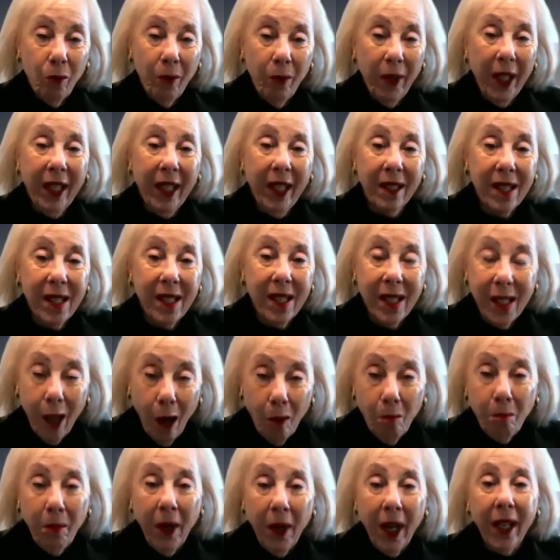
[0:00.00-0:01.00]
because
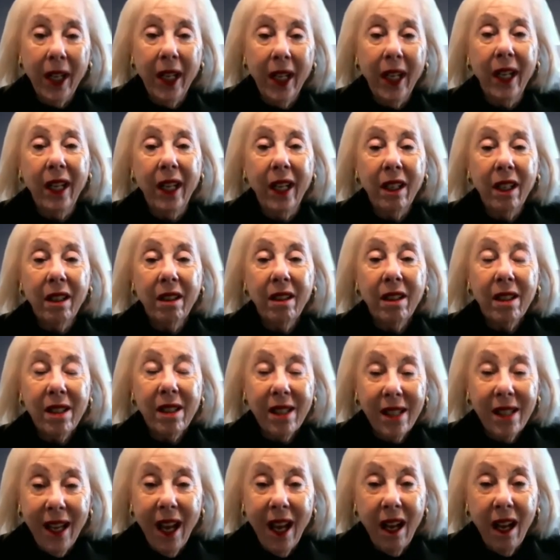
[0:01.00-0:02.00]
somebody
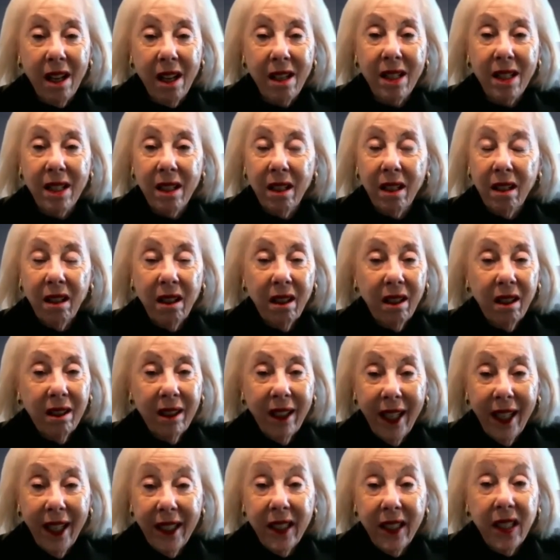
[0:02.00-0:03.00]
says,
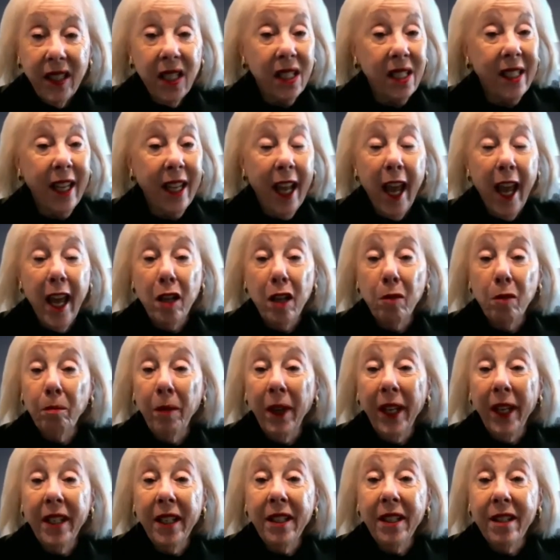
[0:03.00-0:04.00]
hey, this can
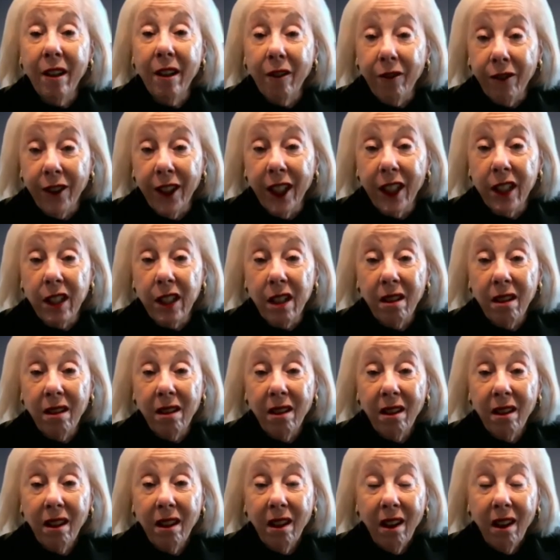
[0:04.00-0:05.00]
be different.
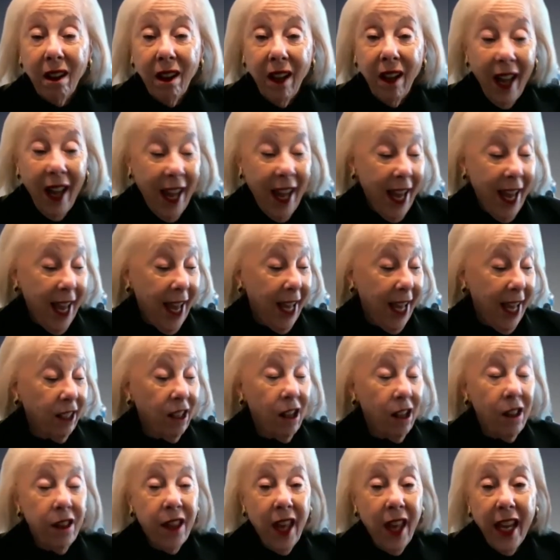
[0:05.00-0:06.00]

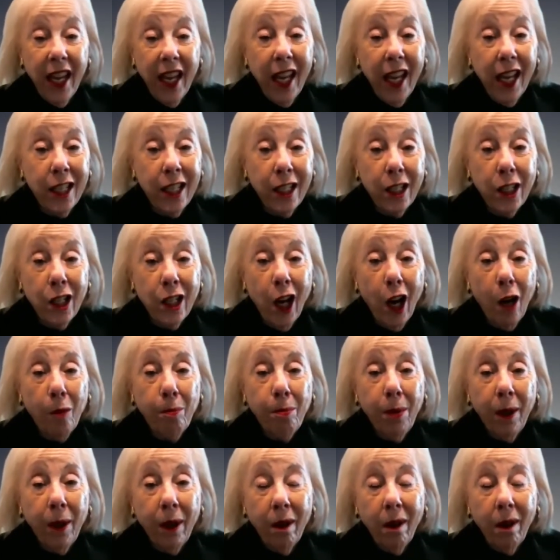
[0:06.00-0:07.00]
And they end
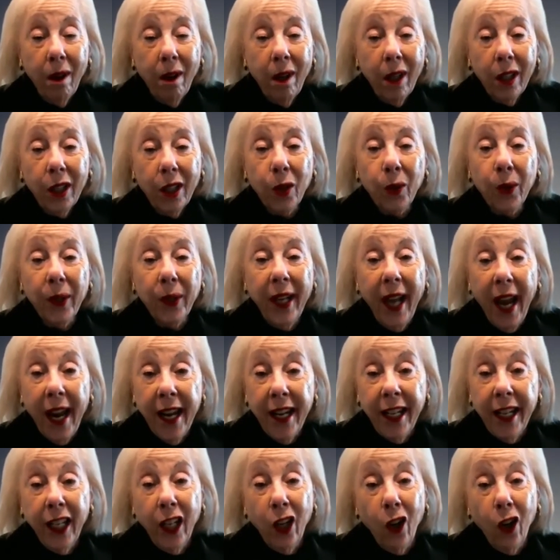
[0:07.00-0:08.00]
up
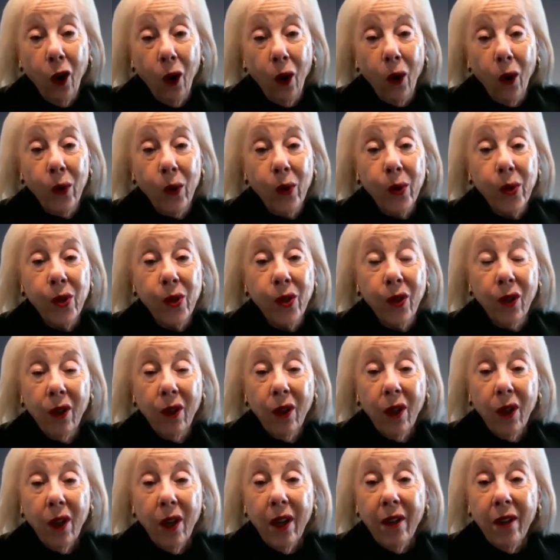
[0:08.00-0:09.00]
creating goals
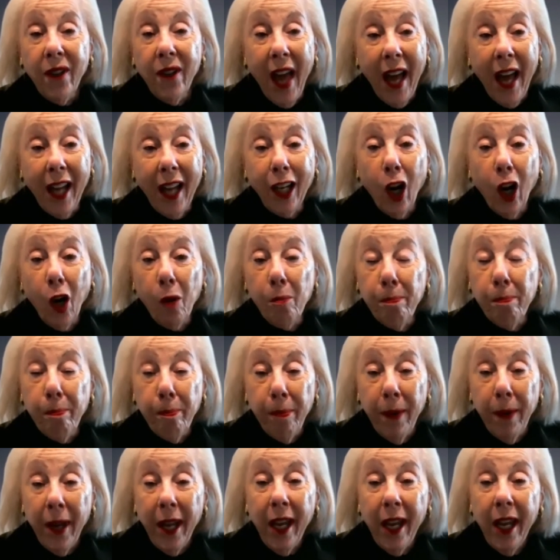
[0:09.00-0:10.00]
that are
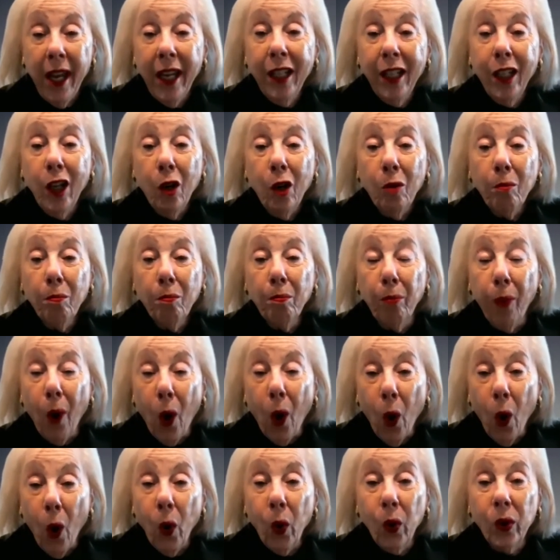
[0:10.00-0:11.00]
big,
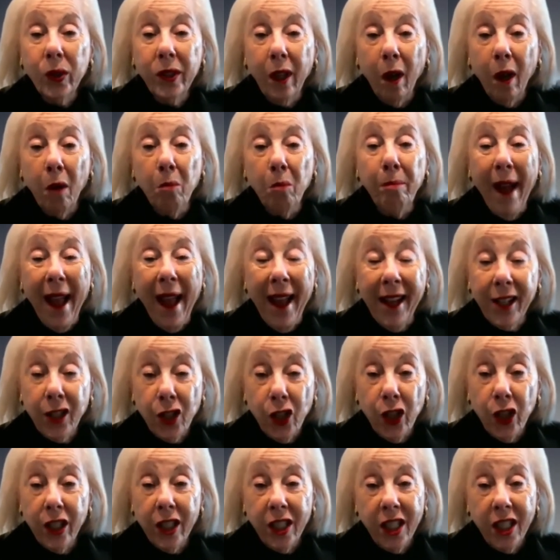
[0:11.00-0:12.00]
bold,
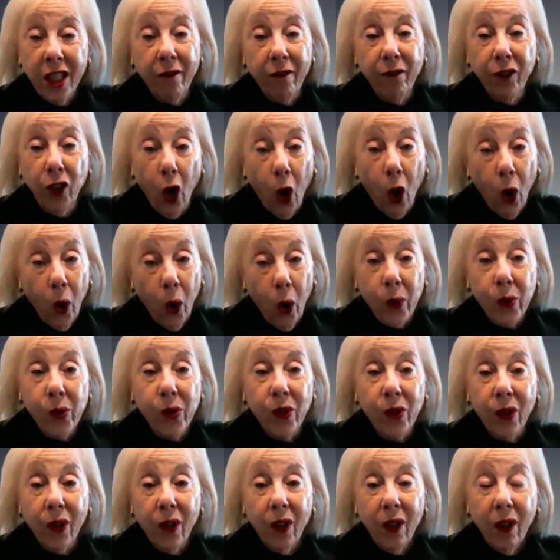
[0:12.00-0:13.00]
imaginative
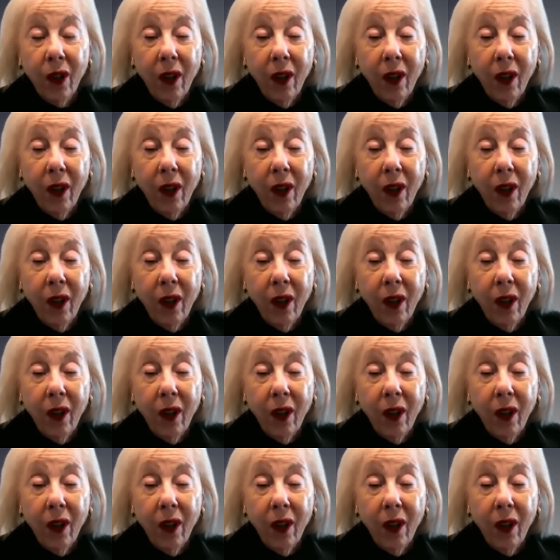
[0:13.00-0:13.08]
goals.